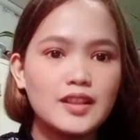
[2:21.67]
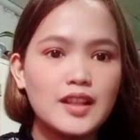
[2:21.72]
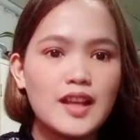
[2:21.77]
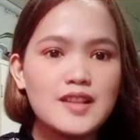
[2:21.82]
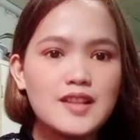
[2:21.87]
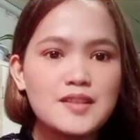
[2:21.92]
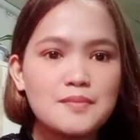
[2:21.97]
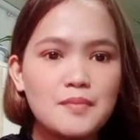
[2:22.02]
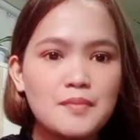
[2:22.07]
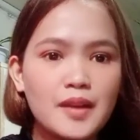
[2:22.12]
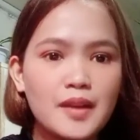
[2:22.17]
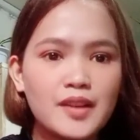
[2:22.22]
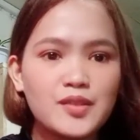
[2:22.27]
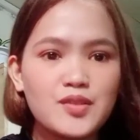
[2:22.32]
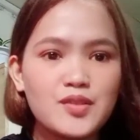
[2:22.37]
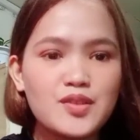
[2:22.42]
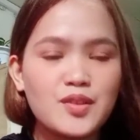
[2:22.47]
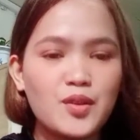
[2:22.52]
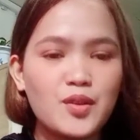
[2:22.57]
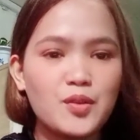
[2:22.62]
the last
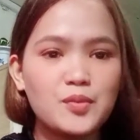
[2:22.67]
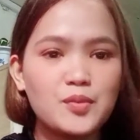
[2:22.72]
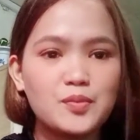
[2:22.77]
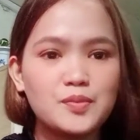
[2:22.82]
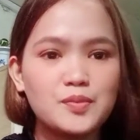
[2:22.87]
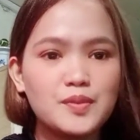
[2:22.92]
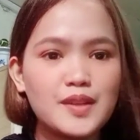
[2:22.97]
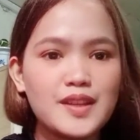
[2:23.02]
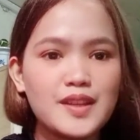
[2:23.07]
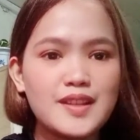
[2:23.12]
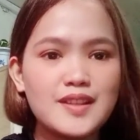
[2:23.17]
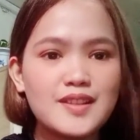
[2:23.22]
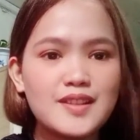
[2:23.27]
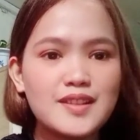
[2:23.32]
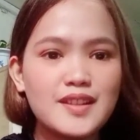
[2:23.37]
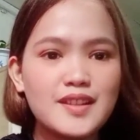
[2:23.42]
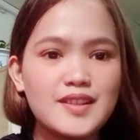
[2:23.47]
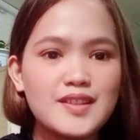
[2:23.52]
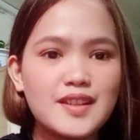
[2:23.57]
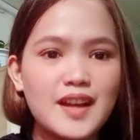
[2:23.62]
microscope
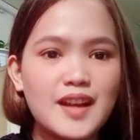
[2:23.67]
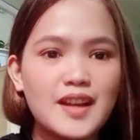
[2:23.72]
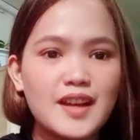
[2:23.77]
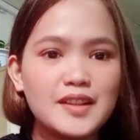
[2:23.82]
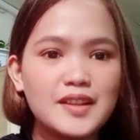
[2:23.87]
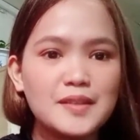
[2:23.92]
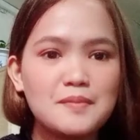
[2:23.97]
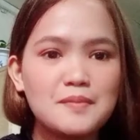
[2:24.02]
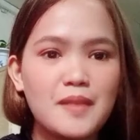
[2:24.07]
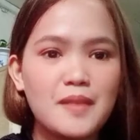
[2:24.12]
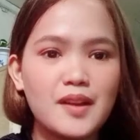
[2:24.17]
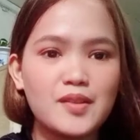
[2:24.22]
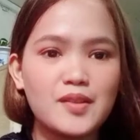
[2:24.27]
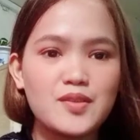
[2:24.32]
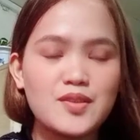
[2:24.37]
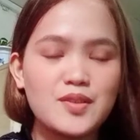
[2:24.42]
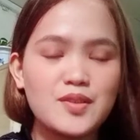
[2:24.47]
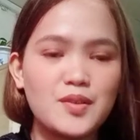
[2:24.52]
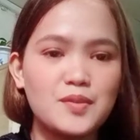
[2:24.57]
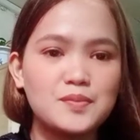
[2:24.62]
is the scanning
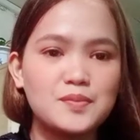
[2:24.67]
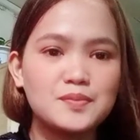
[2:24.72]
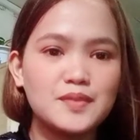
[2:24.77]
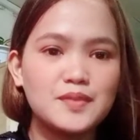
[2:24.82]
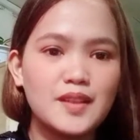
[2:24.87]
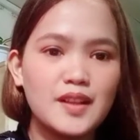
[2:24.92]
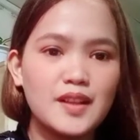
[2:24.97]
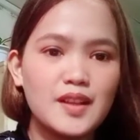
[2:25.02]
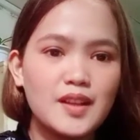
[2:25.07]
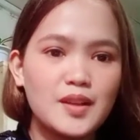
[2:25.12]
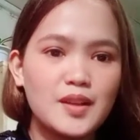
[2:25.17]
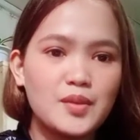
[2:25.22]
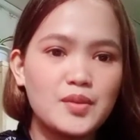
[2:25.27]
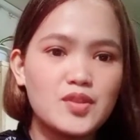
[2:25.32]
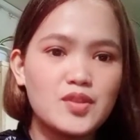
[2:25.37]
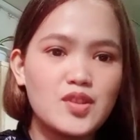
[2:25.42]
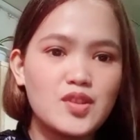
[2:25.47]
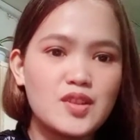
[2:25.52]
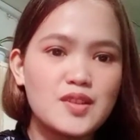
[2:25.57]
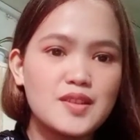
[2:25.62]
microscope,
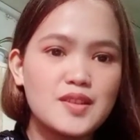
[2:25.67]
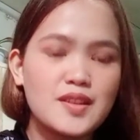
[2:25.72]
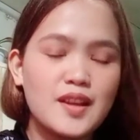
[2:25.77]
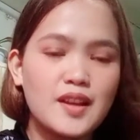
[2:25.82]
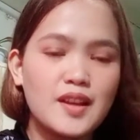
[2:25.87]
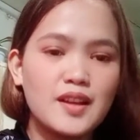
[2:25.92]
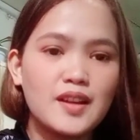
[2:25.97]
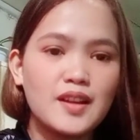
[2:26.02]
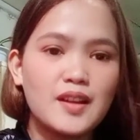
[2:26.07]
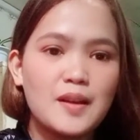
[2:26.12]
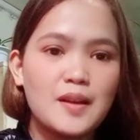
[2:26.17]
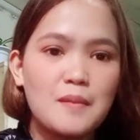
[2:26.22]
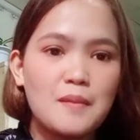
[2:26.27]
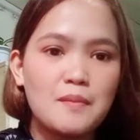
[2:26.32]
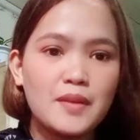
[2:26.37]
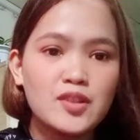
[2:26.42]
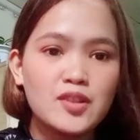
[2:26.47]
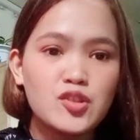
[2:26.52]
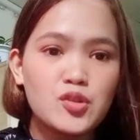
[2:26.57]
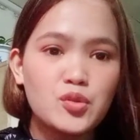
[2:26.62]
which is
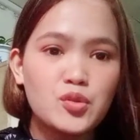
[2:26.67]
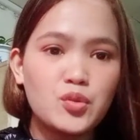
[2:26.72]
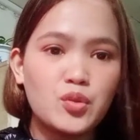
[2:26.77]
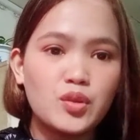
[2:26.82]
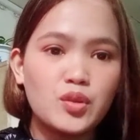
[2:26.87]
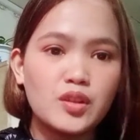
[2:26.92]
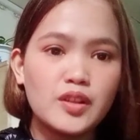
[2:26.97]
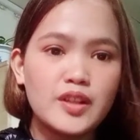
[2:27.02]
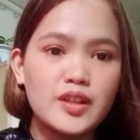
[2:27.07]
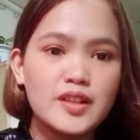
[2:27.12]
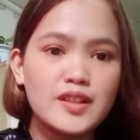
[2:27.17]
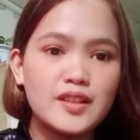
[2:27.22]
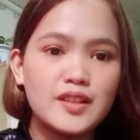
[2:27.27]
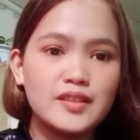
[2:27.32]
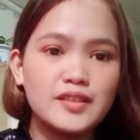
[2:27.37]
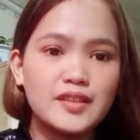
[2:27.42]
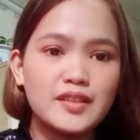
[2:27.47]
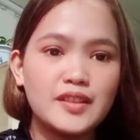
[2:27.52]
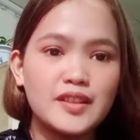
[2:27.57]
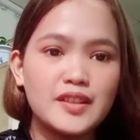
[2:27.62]
much cooler
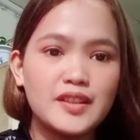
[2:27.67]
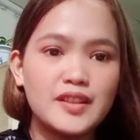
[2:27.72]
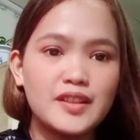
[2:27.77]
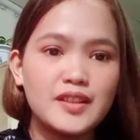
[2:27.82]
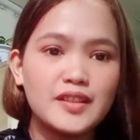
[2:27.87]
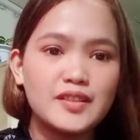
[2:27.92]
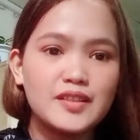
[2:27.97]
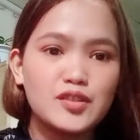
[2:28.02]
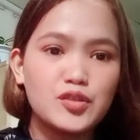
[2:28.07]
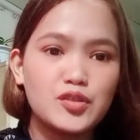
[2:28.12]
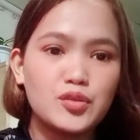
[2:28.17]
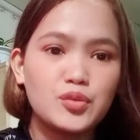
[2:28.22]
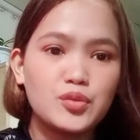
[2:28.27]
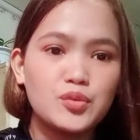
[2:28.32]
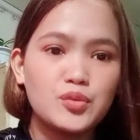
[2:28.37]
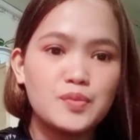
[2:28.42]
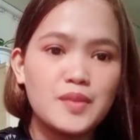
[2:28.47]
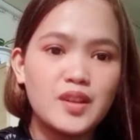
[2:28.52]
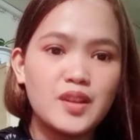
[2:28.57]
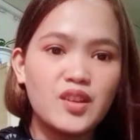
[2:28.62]
than the
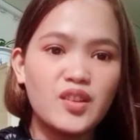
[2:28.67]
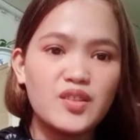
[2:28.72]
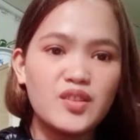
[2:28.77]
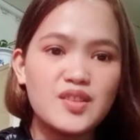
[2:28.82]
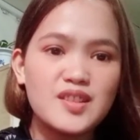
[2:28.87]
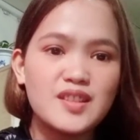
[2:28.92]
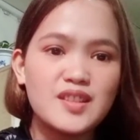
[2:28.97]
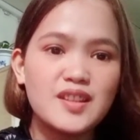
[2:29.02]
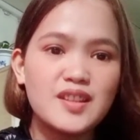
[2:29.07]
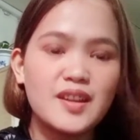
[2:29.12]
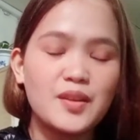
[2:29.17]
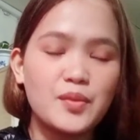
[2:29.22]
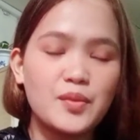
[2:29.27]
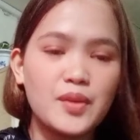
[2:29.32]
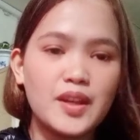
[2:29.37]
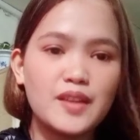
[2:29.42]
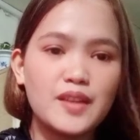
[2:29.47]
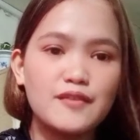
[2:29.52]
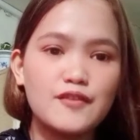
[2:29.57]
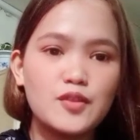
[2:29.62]
two because
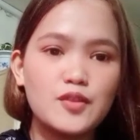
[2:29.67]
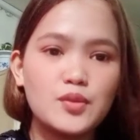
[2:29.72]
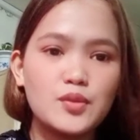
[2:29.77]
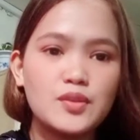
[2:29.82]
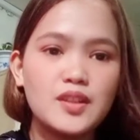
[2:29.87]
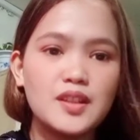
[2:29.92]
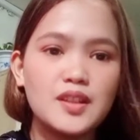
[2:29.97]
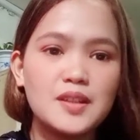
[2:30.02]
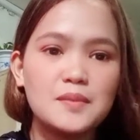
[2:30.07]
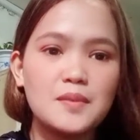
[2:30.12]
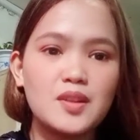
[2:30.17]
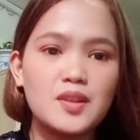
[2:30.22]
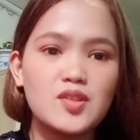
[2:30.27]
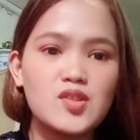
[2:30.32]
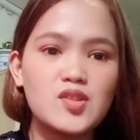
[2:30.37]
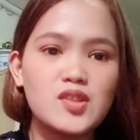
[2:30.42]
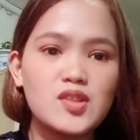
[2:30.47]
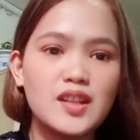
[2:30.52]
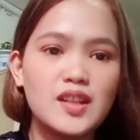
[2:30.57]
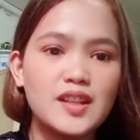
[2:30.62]
we can view the
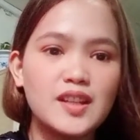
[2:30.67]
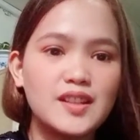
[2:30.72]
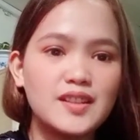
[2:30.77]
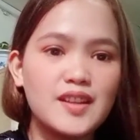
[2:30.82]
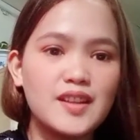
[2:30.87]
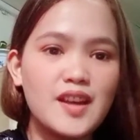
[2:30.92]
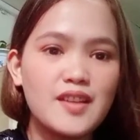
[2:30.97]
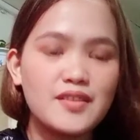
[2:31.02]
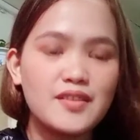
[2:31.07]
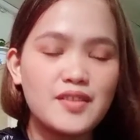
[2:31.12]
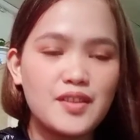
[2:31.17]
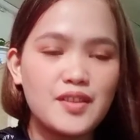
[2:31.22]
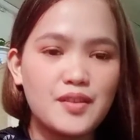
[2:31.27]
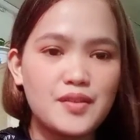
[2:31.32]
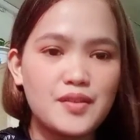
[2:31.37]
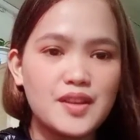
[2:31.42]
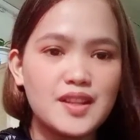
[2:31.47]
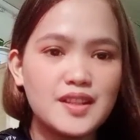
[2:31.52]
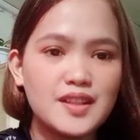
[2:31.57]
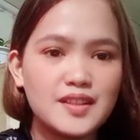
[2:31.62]
image in
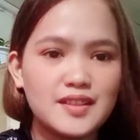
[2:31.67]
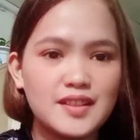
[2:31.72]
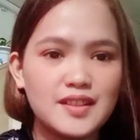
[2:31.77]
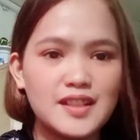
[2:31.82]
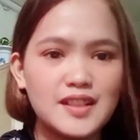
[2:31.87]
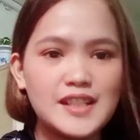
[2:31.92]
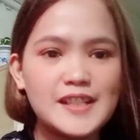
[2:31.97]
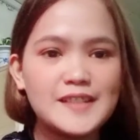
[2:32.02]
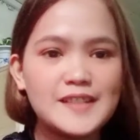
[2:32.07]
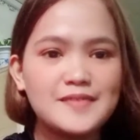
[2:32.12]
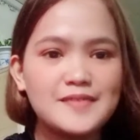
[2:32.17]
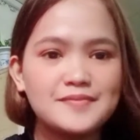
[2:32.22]
3D.